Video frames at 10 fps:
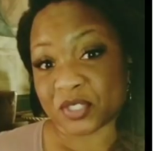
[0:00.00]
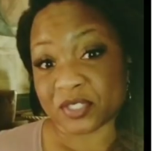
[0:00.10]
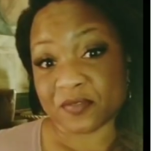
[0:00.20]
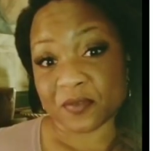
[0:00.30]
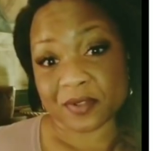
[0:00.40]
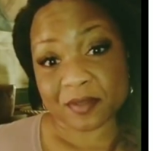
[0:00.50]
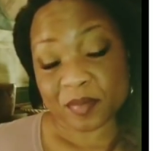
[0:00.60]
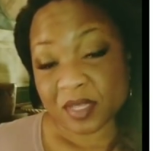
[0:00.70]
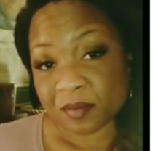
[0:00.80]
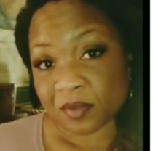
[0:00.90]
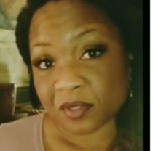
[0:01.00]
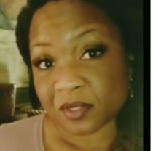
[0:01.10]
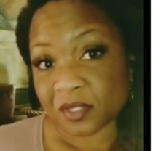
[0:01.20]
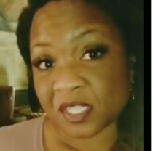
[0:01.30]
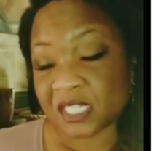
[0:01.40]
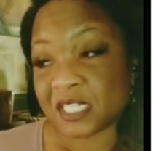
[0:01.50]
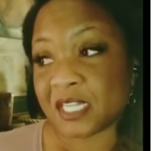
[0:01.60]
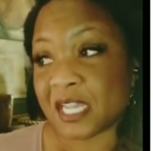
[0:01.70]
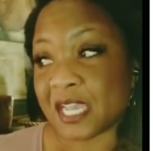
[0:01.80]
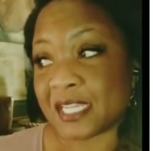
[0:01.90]
she's for the people,
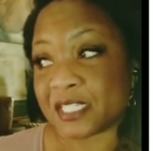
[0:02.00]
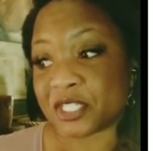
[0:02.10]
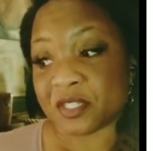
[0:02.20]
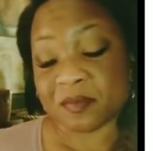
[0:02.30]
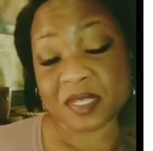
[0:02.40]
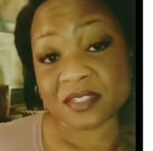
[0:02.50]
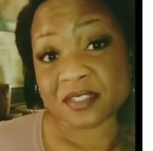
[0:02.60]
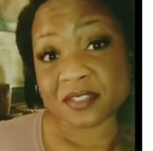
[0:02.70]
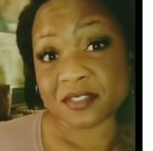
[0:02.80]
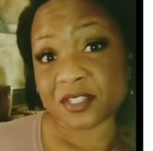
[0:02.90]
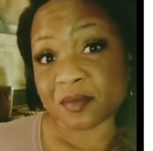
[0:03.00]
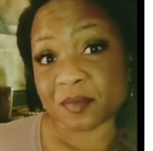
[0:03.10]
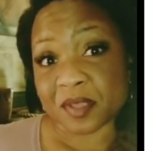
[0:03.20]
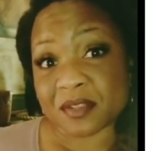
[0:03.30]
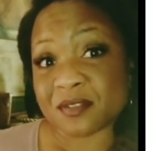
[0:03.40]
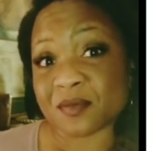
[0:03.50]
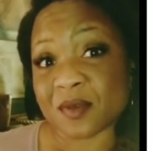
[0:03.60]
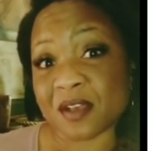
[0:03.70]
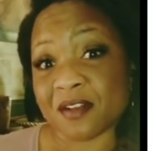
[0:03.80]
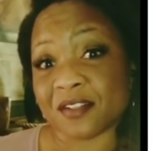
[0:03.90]
and she means
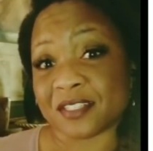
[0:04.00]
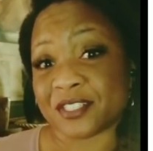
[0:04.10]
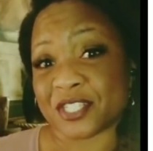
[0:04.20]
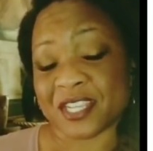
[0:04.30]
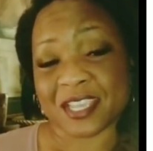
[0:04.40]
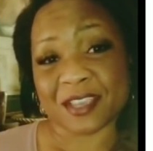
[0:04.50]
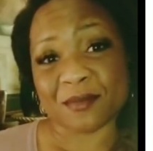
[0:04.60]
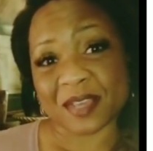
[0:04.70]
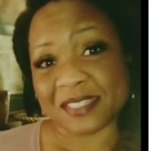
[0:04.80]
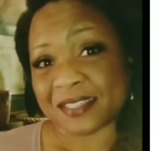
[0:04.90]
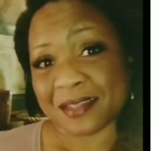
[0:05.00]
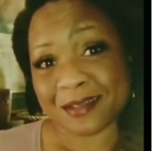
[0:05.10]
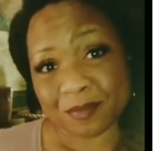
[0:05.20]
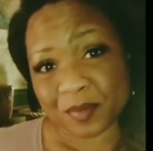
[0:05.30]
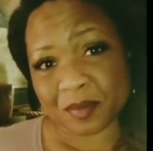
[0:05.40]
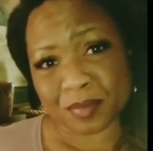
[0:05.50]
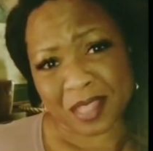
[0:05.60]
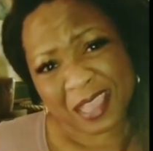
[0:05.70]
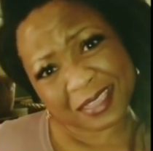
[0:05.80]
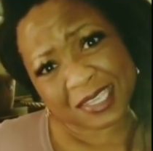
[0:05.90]
well, and she can't wait to help you,
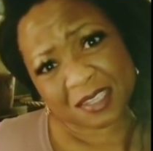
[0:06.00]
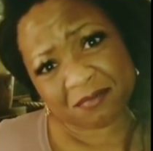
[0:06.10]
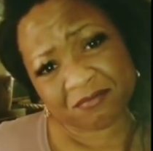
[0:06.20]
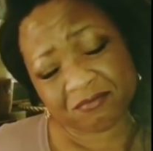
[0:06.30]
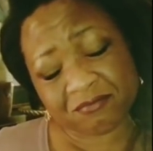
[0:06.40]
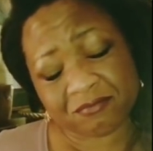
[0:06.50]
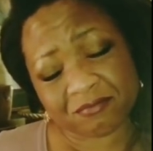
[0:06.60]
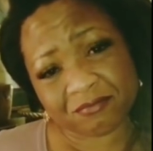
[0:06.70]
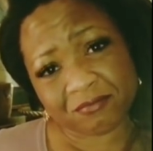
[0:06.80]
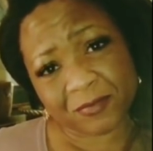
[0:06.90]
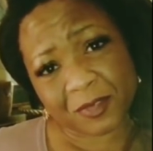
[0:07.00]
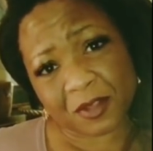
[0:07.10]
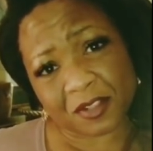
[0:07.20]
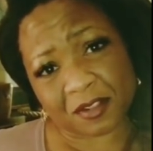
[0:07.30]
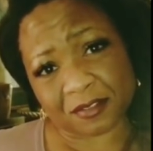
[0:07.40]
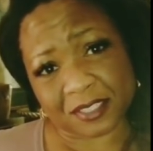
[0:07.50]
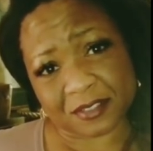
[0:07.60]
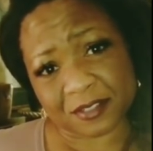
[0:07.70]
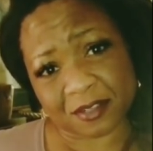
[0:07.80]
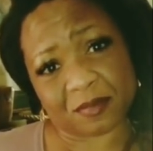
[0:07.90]
Blackie. Y'all all
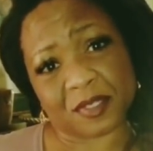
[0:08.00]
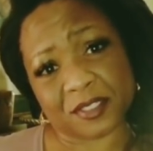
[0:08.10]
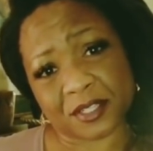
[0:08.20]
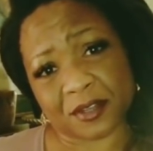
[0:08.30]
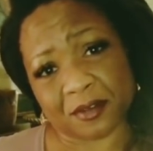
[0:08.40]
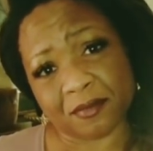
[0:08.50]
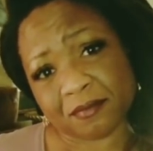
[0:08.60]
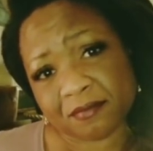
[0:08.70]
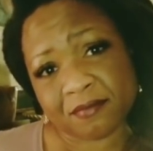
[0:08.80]
need so much help.